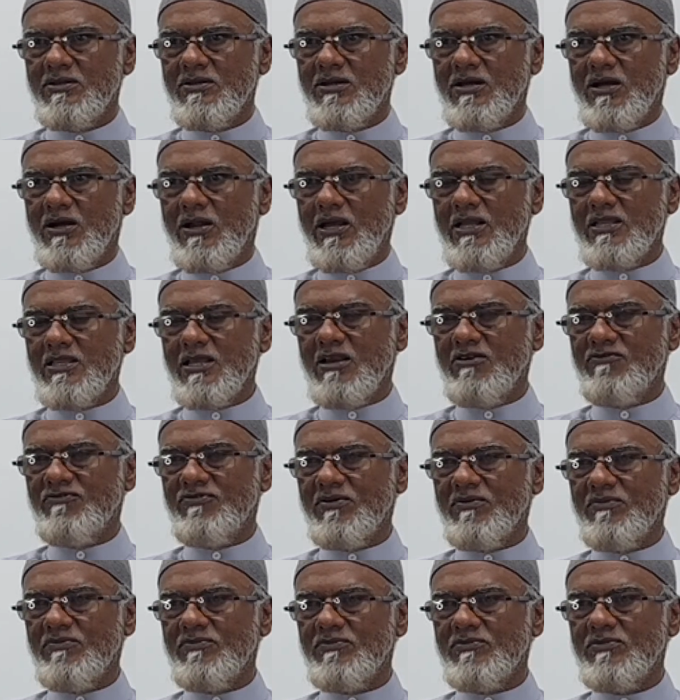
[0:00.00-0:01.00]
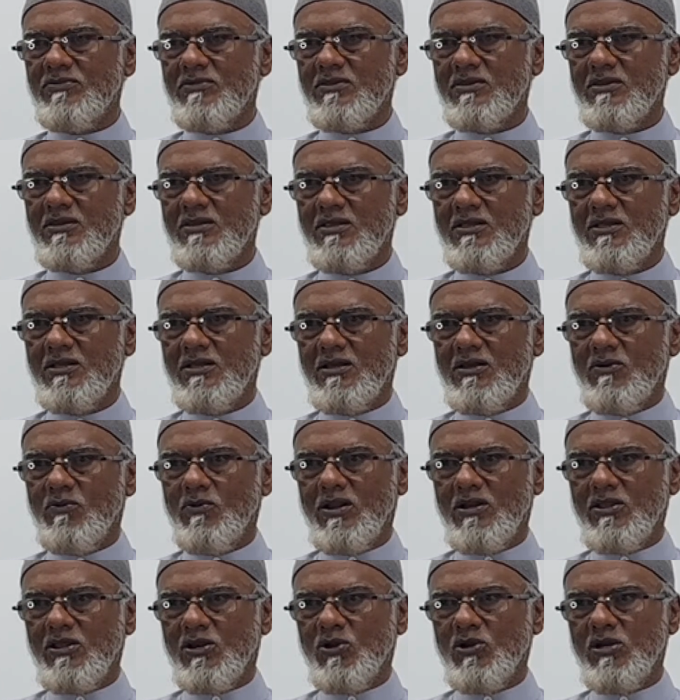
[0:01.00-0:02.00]
Right? And from, well,
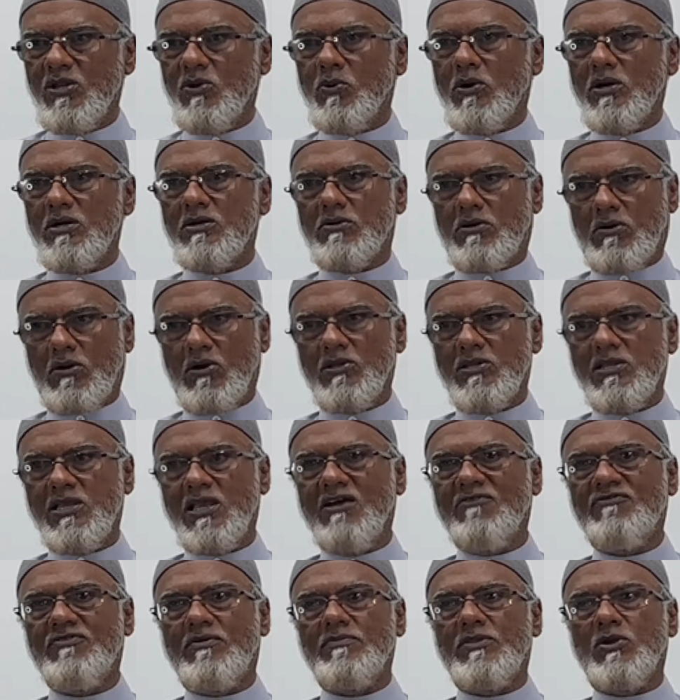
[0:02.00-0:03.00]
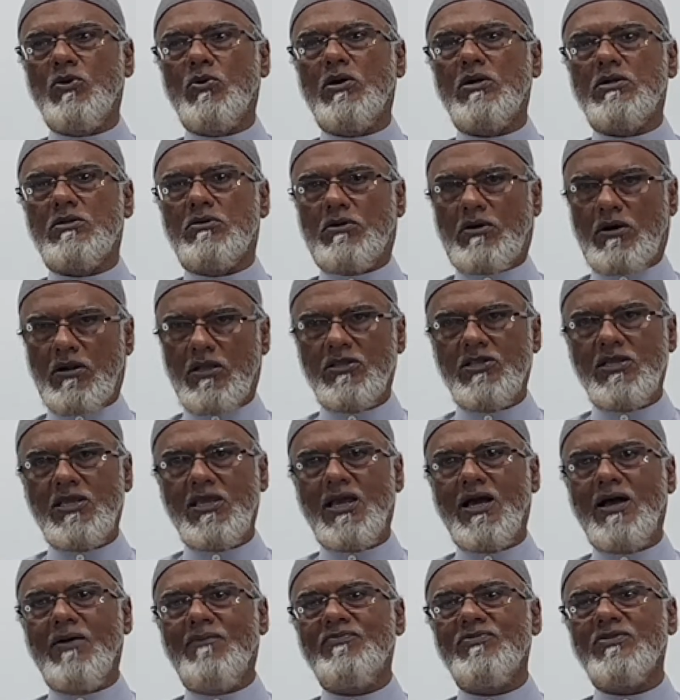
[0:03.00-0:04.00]
the word radiyah from the word
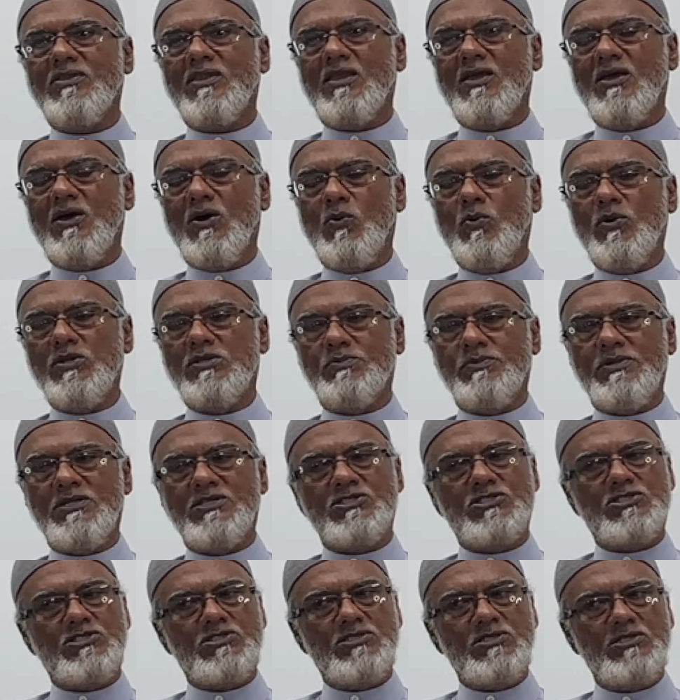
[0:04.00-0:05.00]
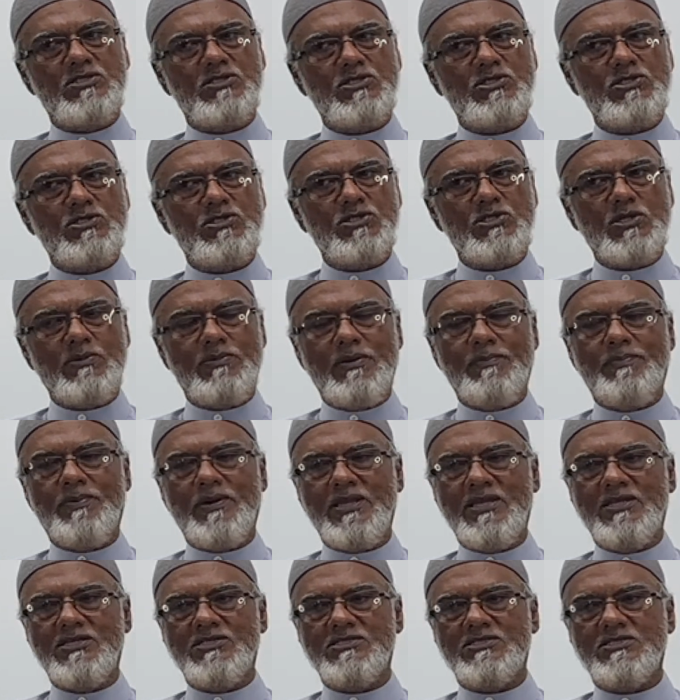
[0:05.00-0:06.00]
radiyah, which means to be
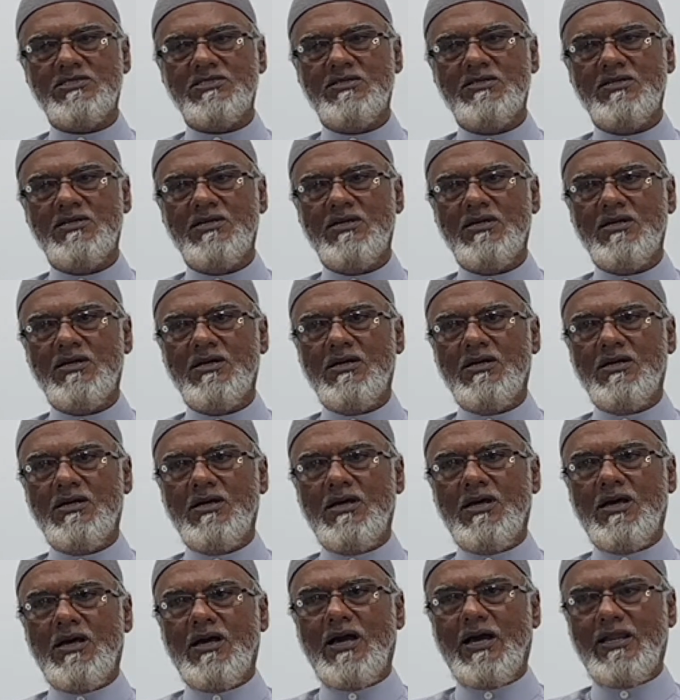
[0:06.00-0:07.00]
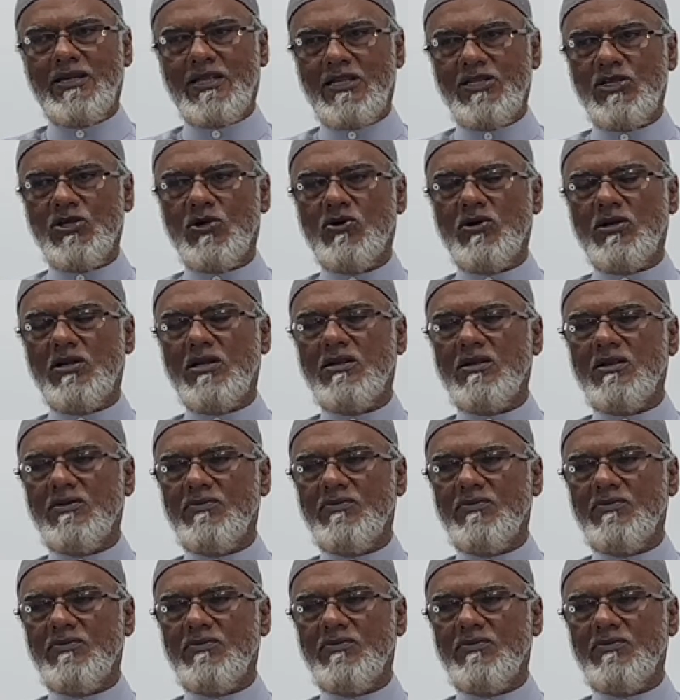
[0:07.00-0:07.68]
pleased. And then you could